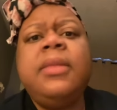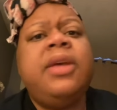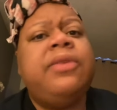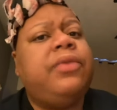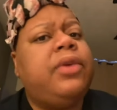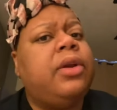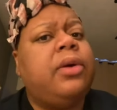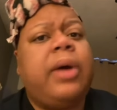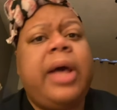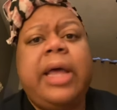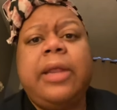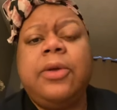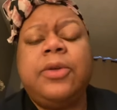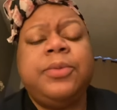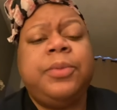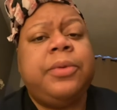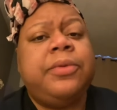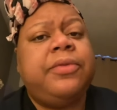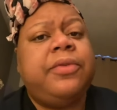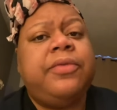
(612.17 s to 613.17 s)
If you don't have
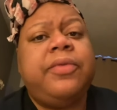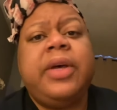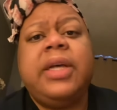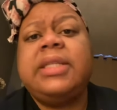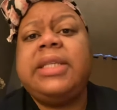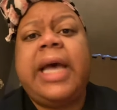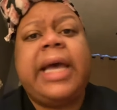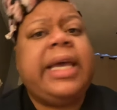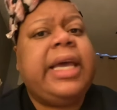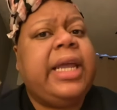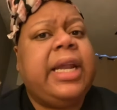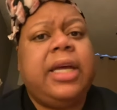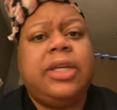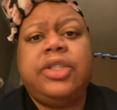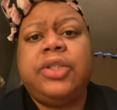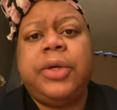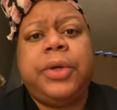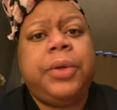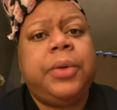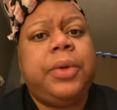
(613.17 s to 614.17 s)
those proof of funds, I cannot
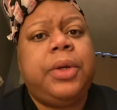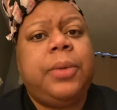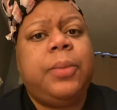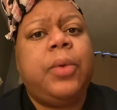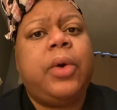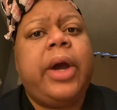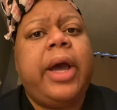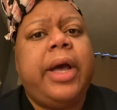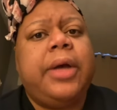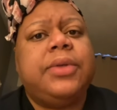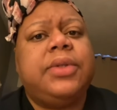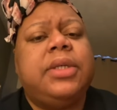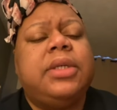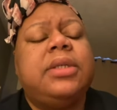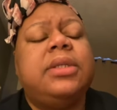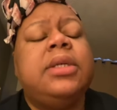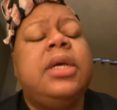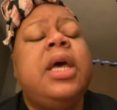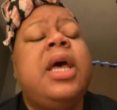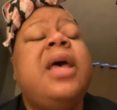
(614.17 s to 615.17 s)
show you any more
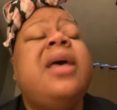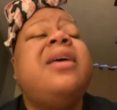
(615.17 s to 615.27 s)
houses."